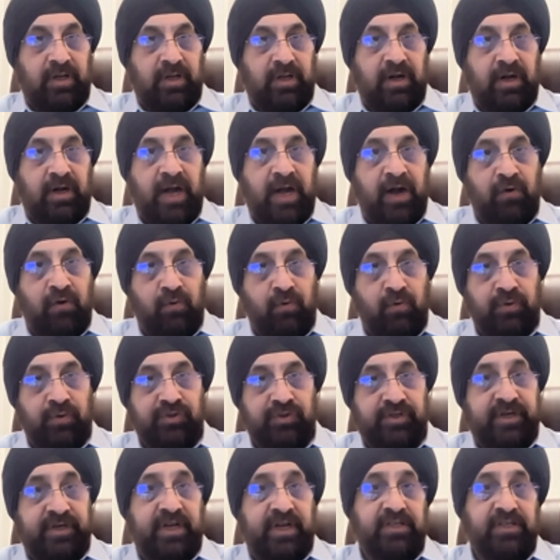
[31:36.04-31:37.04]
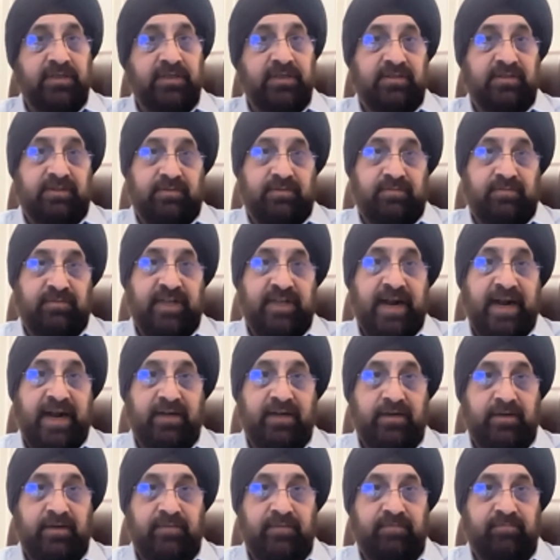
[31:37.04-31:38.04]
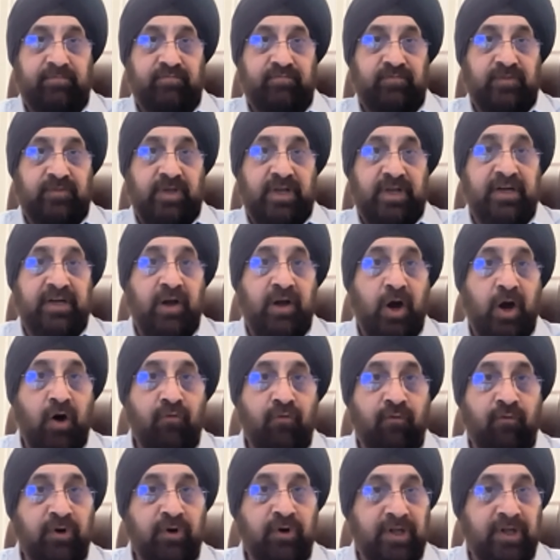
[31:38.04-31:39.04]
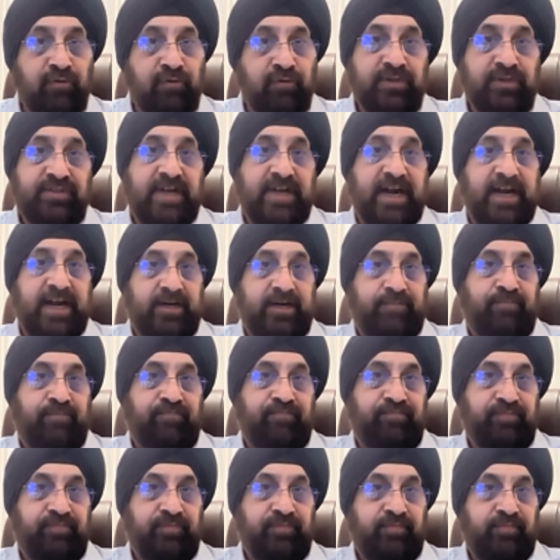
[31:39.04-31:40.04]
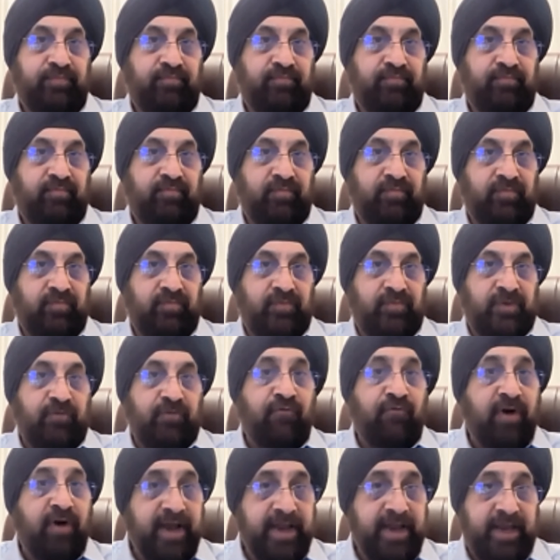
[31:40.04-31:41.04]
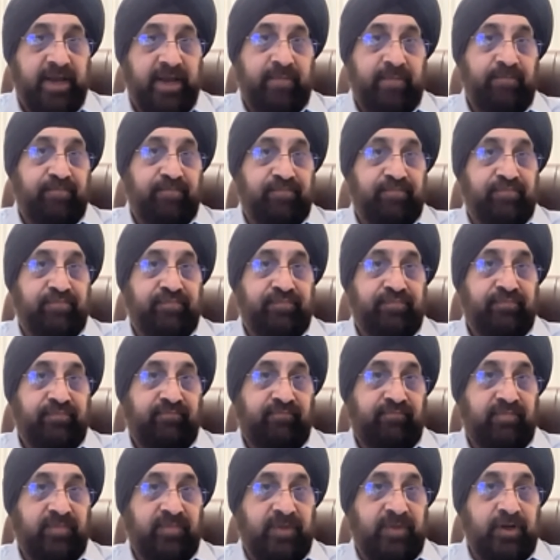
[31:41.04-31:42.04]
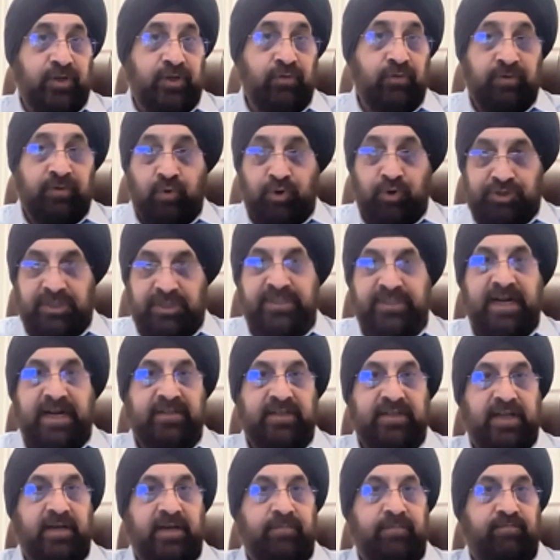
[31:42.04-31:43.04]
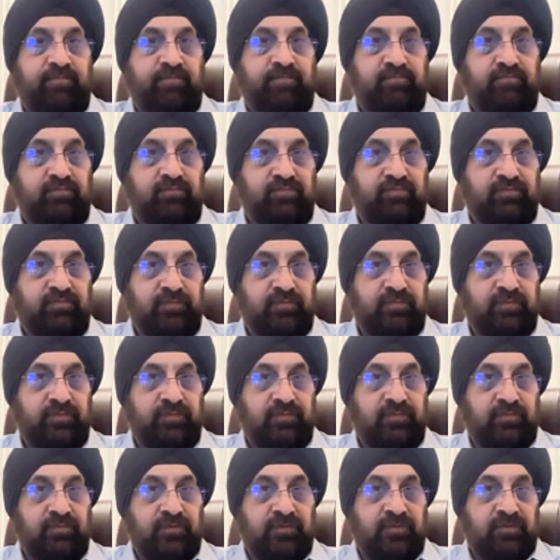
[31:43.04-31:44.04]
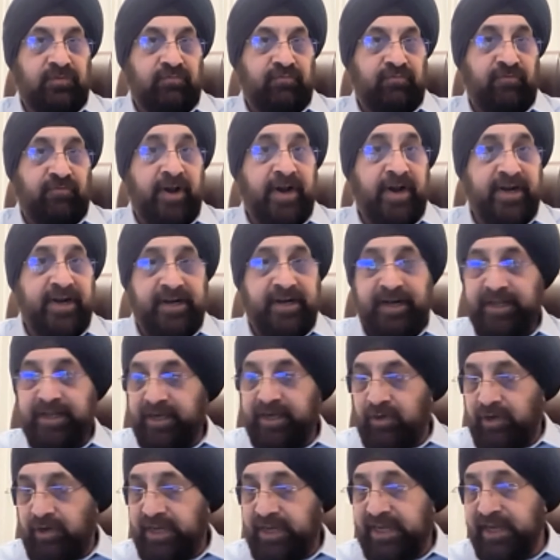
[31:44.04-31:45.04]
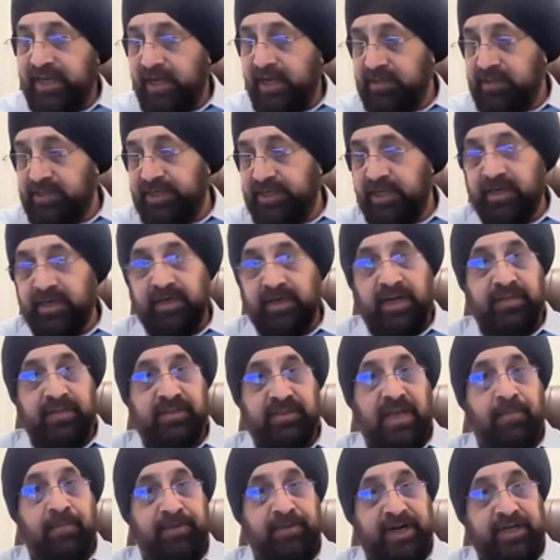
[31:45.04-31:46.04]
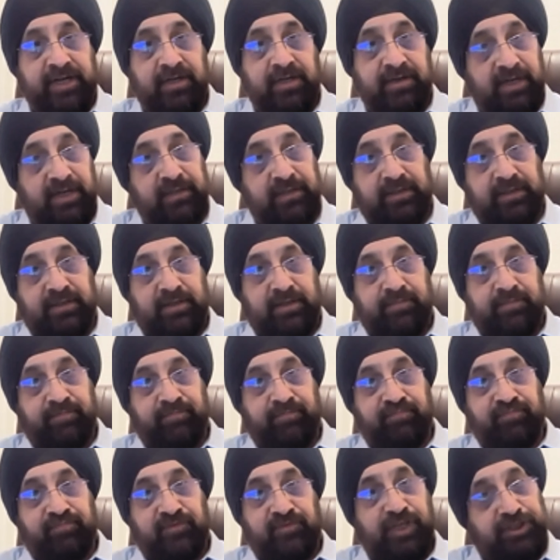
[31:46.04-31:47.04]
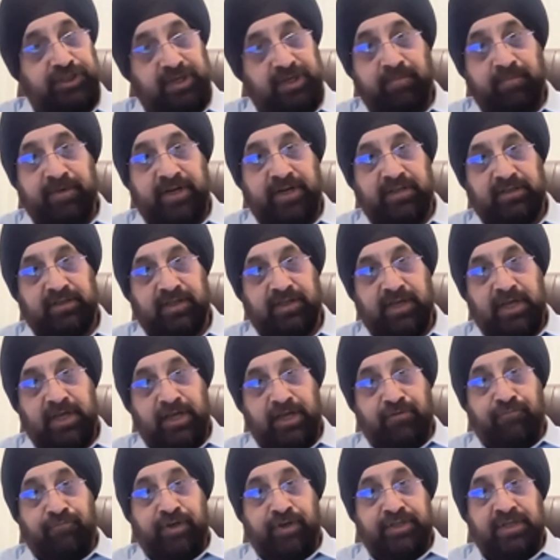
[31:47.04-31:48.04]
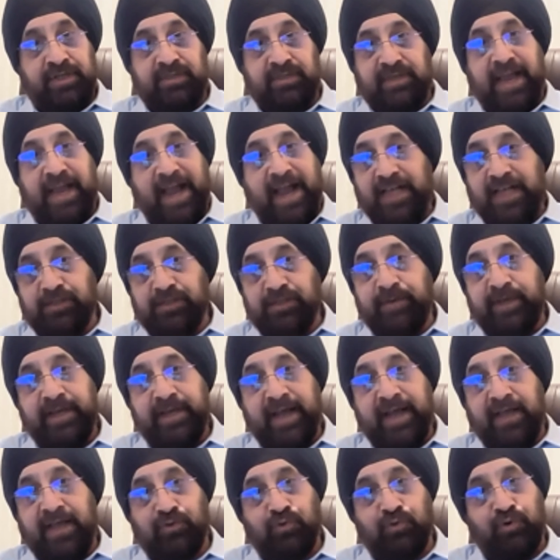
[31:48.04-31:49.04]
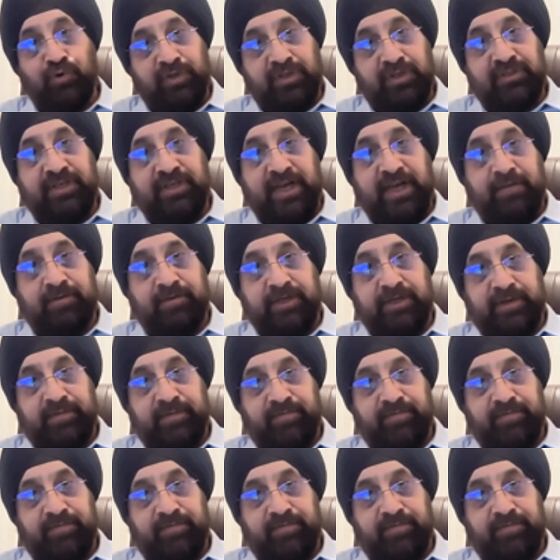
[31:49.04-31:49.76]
How strange is that? And how wonderful is that? Why? Do we question that thing? Why did he not? He has written a separate Granth, Dasham Granth, which is as big as Guru Granth Sahib.